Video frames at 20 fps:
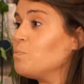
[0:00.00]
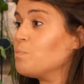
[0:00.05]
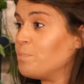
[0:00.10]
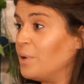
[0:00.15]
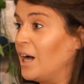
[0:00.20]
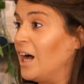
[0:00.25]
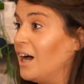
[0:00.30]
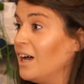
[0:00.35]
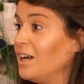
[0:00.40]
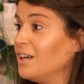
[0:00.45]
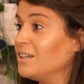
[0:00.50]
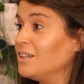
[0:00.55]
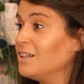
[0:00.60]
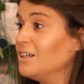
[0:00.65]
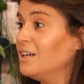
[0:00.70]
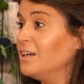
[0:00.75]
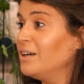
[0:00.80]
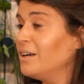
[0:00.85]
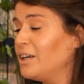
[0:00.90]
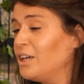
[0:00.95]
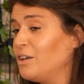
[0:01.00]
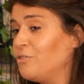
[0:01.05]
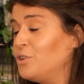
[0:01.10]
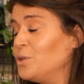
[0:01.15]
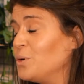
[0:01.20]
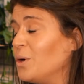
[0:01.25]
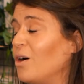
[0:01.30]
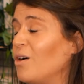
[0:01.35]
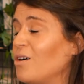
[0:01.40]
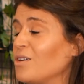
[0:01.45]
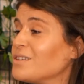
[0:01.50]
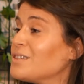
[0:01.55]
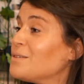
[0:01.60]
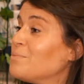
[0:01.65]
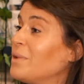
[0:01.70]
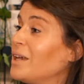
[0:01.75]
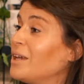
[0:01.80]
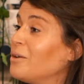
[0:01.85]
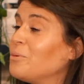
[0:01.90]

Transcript: But if you ask me,